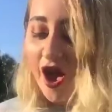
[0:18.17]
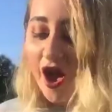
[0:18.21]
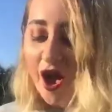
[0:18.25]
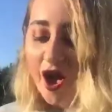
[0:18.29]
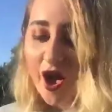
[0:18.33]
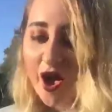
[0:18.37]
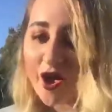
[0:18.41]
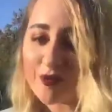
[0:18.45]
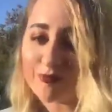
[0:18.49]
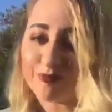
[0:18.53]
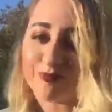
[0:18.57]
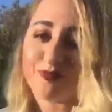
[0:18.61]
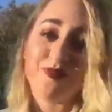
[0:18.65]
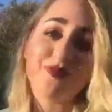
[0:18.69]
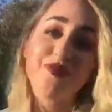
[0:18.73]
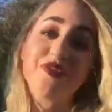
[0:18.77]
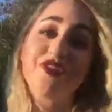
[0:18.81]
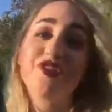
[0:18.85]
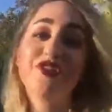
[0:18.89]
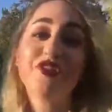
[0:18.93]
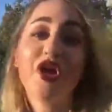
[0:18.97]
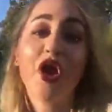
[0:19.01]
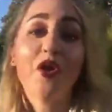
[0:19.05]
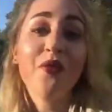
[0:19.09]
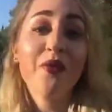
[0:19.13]
Um,
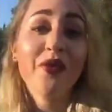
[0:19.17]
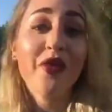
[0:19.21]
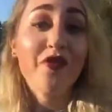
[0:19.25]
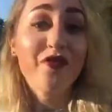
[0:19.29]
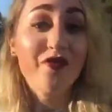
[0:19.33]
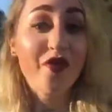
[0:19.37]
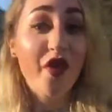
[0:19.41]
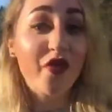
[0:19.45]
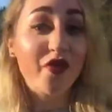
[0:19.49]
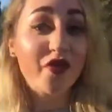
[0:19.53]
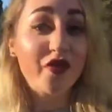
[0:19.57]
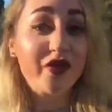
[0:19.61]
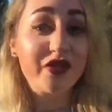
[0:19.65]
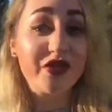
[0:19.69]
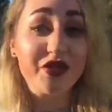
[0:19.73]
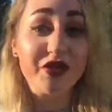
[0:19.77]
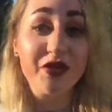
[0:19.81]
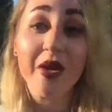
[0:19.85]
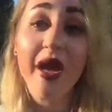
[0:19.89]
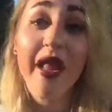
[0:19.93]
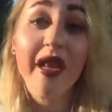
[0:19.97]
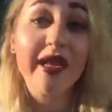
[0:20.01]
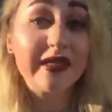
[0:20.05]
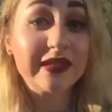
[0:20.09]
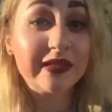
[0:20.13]
so without further
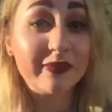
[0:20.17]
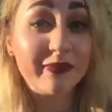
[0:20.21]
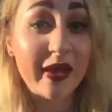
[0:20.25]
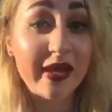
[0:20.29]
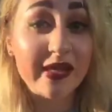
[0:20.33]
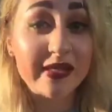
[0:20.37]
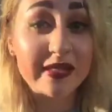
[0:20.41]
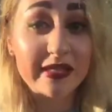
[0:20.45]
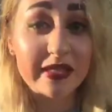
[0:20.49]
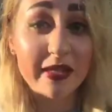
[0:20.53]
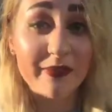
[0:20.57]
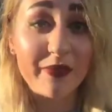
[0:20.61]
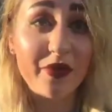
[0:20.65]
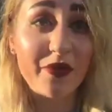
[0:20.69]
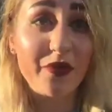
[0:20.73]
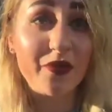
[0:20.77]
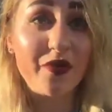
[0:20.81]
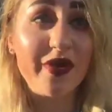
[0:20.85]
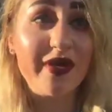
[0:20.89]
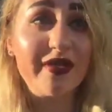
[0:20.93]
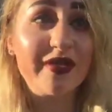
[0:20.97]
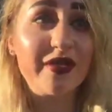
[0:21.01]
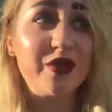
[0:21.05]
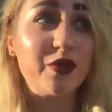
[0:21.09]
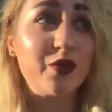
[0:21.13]
ado, I'll explain some of the
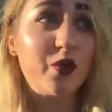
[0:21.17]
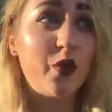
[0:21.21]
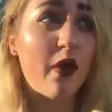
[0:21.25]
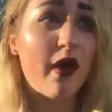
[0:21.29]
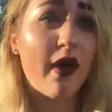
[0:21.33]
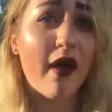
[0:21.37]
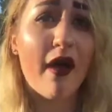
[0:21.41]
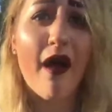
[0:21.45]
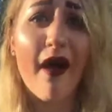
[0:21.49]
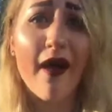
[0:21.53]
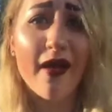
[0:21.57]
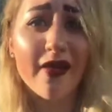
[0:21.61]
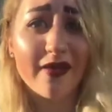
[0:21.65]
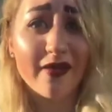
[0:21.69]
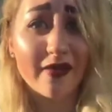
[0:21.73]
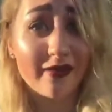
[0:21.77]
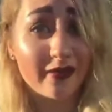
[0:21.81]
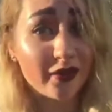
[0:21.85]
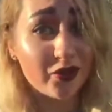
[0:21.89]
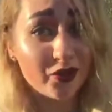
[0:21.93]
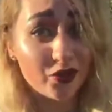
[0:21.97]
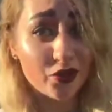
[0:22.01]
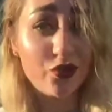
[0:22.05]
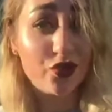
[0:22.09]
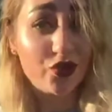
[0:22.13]
reasons why I
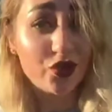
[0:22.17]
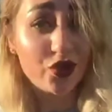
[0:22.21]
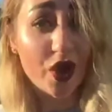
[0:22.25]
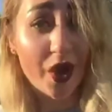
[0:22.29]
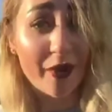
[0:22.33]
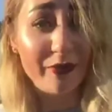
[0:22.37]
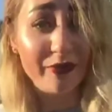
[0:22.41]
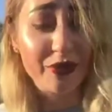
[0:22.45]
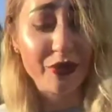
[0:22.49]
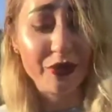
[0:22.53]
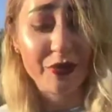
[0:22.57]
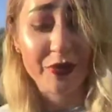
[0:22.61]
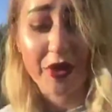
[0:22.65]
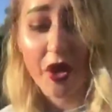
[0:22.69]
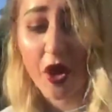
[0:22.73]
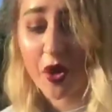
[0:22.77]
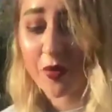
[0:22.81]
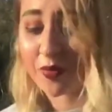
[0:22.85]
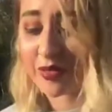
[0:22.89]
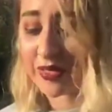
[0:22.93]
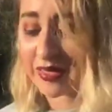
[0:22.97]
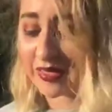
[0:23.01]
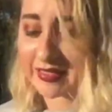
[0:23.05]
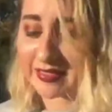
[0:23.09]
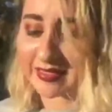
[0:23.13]
think that you should come to an
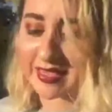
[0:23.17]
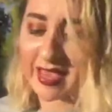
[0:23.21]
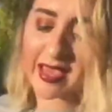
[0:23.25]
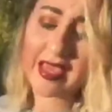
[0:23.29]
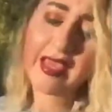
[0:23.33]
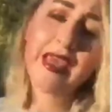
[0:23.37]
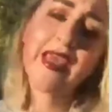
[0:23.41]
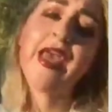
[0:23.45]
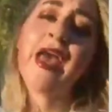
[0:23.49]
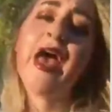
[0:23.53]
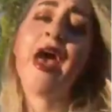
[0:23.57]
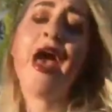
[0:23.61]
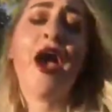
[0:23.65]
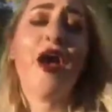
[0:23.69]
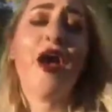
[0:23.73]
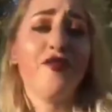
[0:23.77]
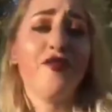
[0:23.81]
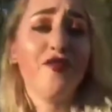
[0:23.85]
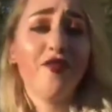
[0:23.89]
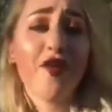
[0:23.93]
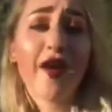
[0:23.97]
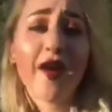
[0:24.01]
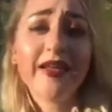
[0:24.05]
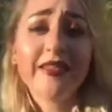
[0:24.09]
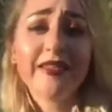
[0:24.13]
open day.
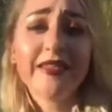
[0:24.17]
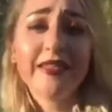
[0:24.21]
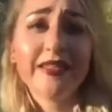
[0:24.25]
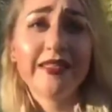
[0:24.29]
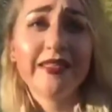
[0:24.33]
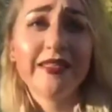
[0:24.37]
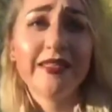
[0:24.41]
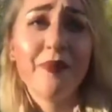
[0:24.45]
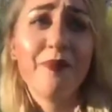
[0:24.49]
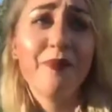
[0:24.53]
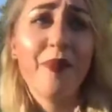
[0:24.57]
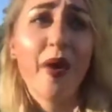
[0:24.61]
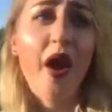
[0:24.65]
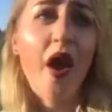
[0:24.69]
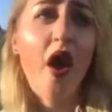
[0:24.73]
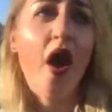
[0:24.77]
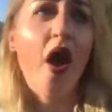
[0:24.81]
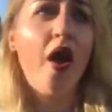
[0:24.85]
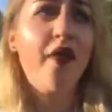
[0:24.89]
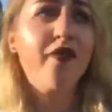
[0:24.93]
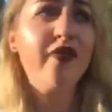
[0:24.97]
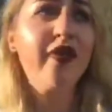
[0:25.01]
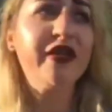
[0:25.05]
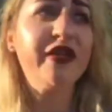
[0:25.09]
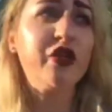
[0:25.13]
First, it's the
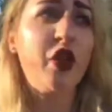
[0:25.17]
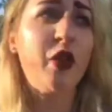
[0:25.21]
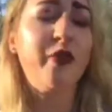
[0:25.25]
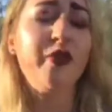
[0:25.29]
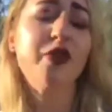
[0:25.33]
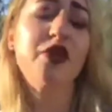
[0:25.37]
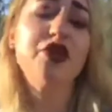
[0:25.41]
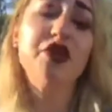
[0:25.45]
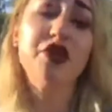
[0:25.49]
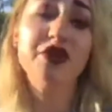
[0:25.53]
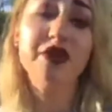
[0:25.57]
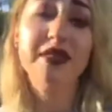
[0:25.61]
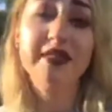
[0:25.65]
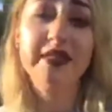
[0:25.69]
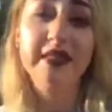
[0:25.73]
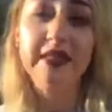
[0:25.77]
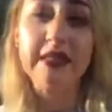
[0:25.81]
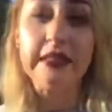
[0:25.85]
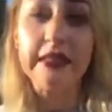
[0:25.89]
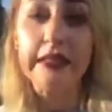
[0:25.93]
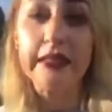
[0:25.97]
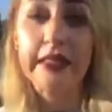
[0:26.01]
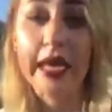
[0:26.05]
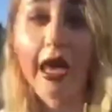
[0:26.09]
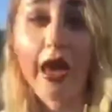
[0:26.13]
perfect
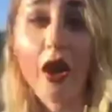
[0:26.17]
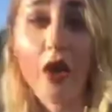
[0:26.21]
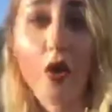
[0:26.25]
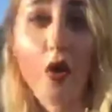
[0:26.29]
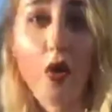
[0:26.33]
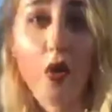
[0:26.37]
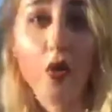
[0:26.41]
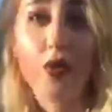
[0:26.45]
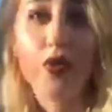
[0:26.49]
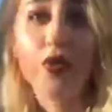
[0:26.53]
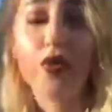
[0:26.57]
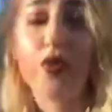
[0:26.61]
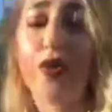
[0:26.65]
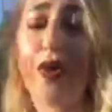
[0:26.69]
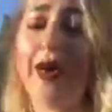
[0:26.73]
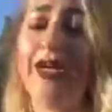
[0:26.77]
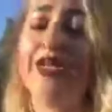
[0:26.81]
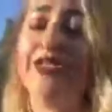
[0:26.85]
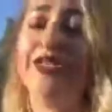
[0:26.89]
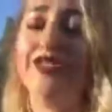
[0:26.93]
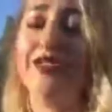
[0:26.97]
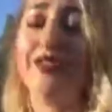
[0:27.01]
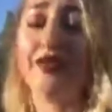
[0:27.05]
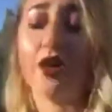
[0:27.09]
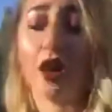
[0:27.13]
opportunity to get all your
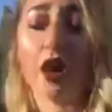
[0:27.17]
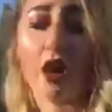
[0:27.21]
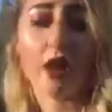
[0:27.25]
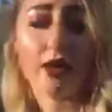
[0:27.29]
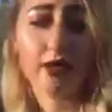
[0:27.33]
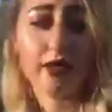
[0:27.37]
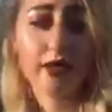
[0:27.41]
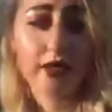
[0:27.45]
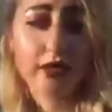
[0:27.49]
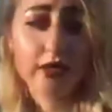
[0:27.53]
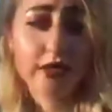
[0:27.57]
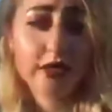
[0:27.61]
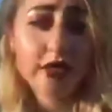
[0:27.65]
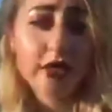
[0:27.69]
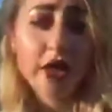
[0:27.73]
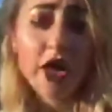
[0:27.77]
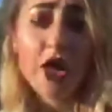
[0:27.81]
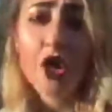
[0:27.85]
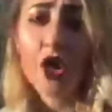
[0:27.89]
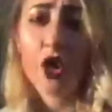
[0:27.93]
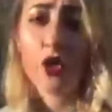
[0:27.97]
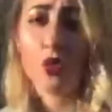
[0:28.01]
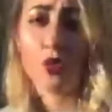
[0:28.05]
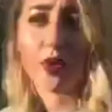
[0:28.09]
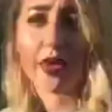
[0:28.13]
questions answered.
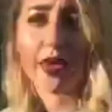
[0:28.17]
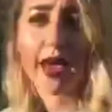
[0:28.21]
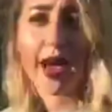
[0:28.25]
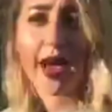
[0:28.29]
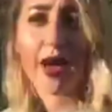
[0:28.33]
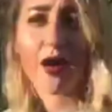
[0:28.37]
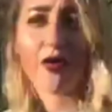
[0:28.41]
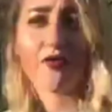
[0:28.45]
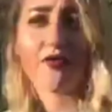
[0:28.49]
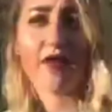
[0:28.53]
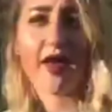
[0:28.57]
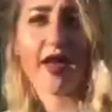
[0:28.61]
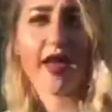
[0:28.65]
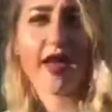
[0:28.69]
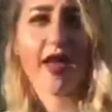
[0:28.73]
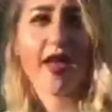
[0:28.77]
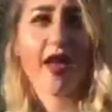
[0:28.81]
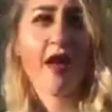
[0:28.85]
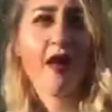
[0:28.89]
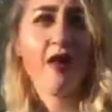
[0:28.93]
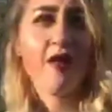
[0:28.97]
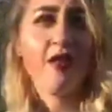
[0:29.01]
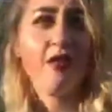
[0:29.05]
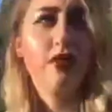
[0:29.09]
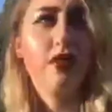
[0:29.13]
We have
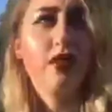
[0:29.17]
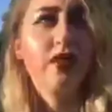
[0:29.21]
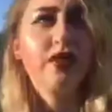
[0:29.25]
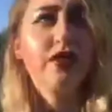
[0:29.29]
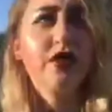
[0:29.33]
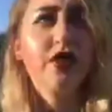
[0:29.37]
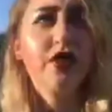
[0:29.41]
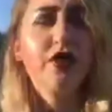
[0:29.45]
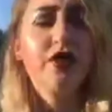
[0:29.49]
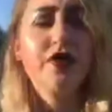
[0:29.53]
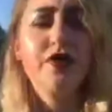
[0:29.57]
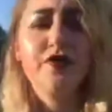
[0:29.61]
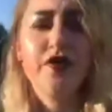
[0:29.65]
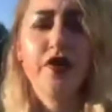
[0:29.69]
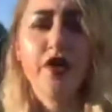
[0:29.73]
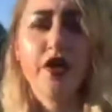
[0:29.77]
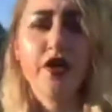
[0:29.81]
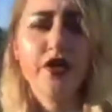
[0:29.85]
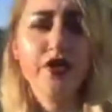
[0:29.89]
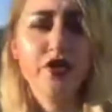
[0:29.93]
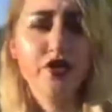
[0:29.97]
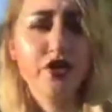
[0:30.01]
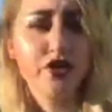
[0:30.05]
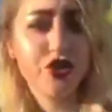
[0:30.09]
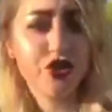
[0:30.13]
a lot of
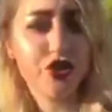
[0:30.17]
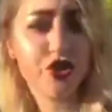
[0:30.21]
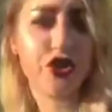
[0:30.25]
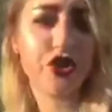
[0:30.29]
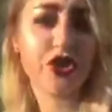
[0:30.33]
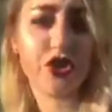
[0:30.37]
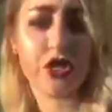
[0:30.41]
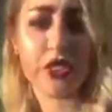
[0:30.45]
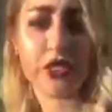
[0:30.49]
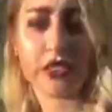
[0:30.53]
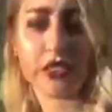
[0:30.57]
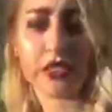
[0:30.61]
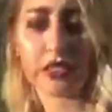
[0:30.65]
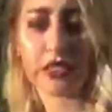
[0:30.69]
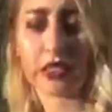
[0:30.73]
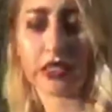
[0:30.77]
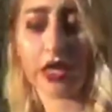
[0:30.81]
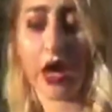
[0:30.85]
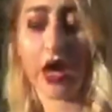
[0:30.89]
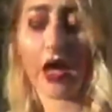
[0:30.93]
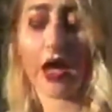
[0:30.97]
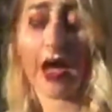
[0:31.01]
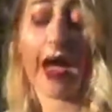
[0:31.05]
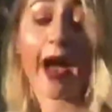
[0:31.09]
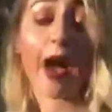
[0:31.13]
students
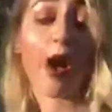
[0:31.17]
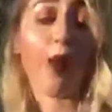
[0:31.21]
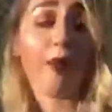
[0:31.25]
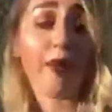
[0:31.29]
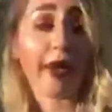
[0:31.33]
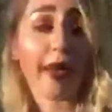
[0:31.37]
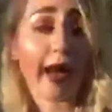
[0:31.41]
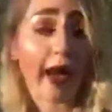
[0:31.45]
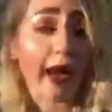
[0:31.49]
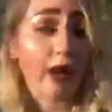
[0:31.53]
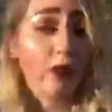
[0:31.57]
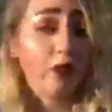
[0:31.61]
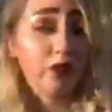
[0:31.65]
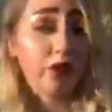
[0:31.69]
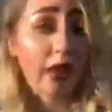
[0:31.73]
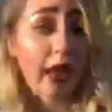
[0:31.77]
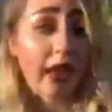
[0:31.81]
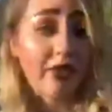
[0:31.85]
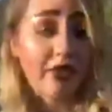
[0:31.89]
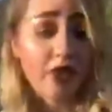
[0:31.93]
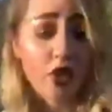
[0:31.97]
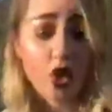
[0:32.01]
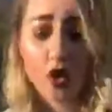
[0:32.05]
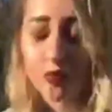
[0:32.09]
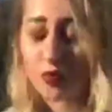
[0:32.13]
uh, helping out
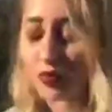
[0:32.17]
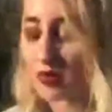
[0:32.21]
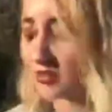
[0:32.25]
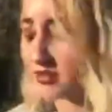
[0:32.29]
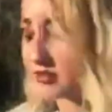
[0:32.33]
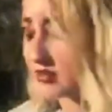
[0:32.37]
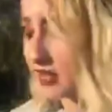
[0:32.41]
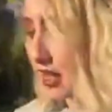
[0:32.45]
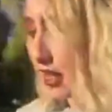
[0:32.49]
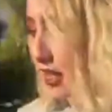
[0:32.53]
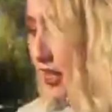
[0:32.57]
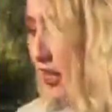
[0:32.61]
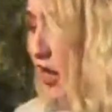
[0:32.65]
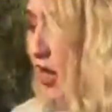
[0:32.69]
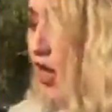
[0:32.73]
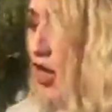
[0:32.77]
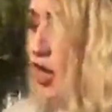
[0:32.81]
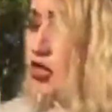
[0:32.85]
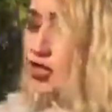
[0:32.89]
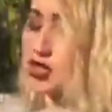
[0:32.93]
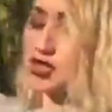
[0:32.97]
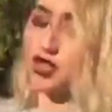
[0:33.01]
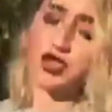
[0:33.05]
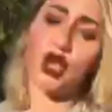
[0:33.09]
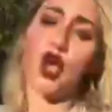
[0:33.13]
at the open day,
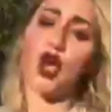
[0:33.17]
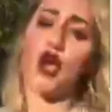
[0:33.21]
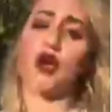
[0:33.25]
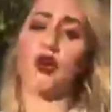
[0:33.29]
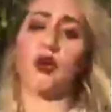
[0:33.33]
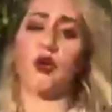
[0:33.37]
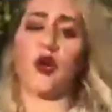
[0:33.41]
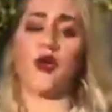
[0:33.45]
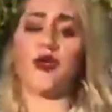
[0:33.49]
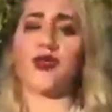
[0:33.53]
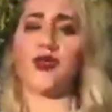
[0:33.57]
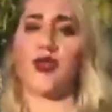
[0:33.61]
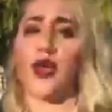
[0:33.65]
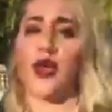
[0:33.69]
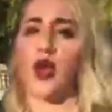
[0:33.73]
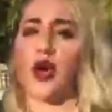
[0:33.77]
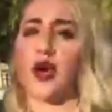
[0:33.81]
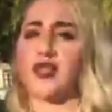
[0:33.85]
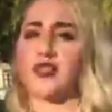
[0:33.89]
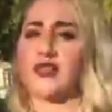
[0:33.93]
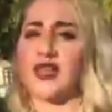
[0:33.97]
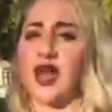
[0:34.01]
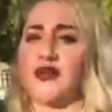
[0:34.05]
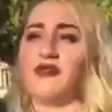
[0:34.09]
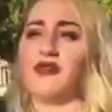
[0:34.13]
so they
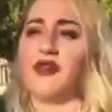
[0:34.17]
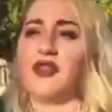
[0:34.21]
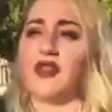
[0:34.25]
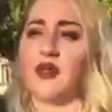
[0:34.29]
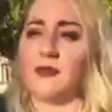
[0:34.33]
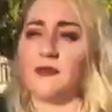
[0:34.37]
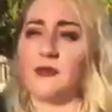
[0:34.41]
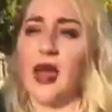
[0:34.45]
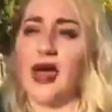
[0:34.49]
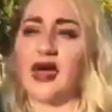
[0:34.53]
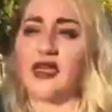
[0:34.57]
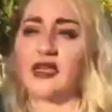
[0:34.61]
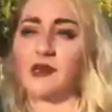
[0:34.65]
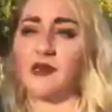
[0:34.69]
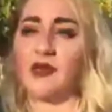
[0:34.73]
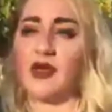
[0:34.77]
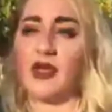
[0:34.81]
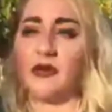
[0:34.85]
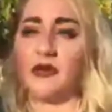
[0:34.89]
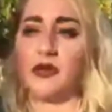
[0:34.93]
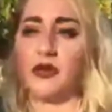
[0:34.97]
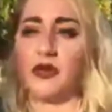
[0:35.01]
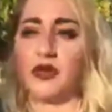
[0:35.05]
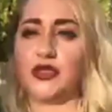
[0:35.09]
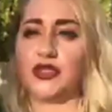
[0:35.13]
are definitely the best
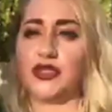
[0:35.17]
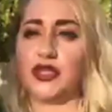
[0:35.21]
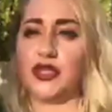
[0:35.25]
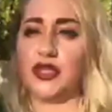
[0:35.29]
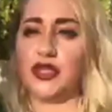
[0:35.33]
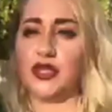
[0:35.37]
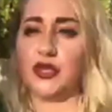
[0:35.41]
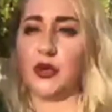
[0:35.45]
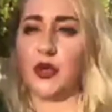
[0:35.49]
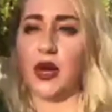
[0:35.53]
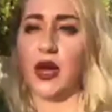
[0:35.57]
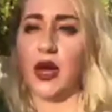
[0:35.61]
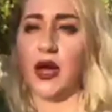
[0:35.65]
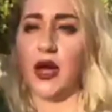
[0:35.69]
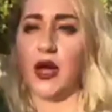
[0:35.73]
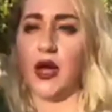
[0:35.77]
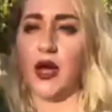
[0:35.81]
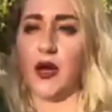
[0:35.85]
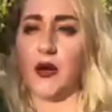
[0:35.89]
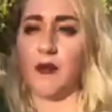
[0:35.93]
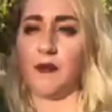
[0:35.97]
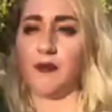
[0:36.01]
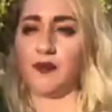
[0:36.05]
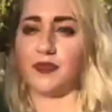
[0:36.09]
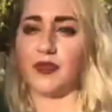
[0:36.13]
people to
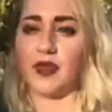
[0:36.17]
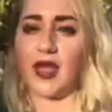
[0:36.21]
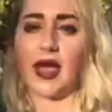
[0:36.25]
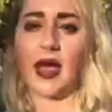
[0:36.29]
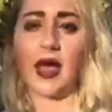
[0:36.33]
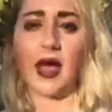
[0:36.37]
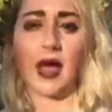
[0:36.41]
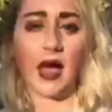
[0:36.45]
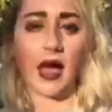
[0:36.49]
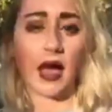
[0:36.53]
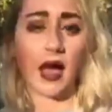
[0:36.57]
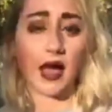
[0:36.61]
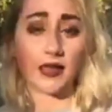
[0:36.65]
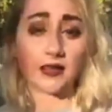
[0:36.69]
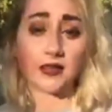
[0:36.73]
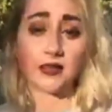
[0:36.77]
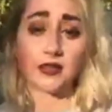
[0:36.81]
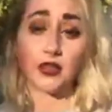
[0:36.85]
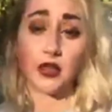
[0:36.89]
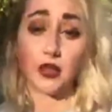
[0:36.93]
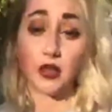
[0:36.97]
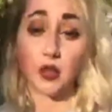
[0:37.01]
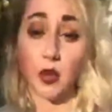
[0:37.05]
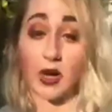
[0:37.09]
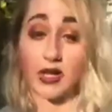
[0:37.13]
um,
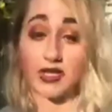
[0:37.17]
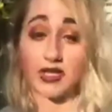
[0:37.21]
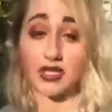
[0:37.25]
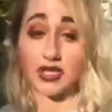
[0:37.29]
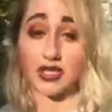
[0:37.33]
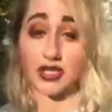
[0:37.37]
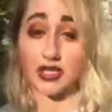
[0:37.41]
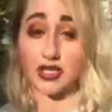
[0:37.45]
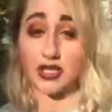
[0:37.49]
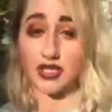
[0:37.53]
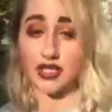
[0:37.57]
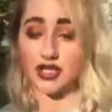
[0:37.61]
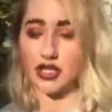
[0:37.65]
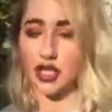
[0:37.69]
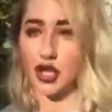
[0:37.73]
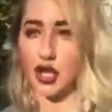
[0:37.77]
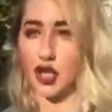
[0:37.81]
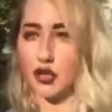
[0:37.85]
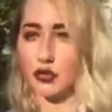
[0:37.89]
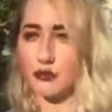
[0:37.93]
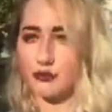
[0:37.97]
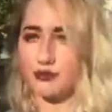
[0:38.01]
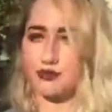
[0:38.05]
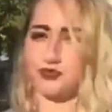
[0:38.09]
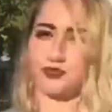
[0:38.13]
ask your questions
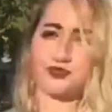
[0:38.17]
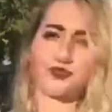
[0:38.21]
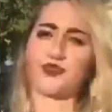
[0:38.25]
to